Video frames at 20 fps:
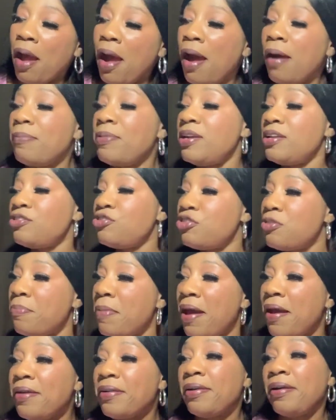I'll be in
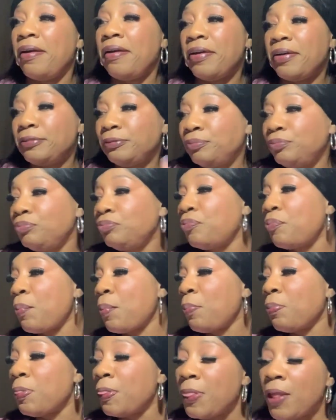Jamaica
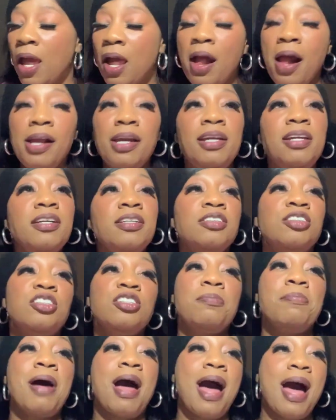eating
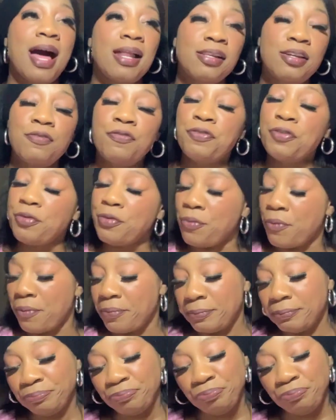some island food.